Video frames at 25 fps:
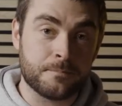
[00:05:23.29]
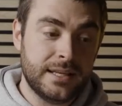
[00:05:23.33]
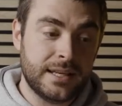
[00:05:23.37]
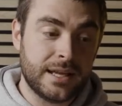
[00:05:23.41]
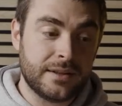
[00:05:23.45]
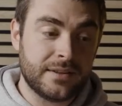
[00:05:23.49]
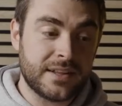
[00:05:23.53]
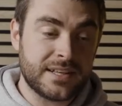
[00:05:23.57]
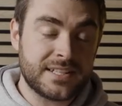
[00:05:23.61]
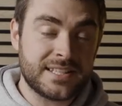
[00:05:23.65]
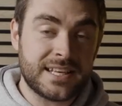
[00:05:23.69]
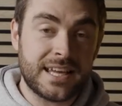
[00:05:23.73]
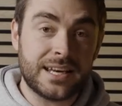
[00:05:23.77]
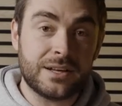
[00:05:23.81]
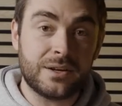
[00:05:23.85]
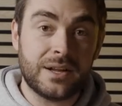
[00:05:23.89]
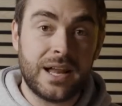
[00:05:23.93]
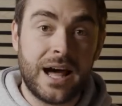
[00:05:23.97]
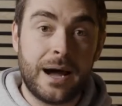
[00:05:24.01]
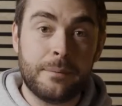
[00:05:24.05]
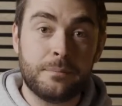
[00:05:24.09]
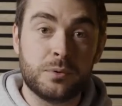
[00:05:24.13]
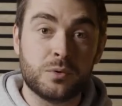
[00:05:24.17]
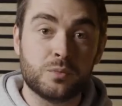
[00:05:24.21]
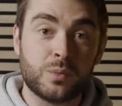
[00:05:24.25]
Now, they said it'll
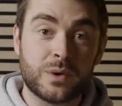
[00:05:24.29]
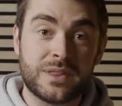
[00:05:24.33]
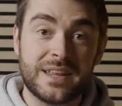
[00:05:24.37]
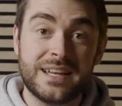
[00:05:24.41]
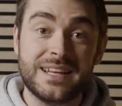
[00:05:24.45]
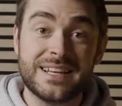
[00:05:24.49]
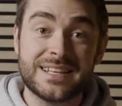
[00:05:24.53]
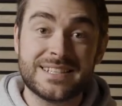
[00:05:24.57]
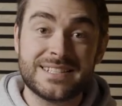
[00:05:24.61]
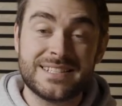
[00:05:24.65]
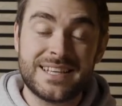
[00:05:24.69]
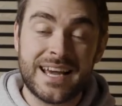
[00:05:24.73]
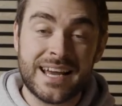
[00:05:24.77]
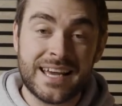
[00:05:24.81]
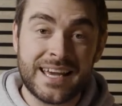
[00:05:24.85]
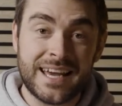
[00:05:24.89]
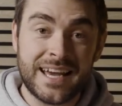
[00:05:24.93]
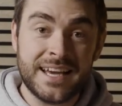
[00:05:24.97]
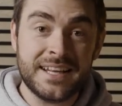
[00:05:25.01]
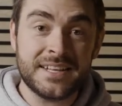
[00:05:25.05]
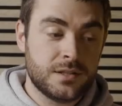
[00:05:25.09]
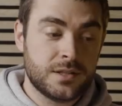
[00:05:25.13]
happen within this decade.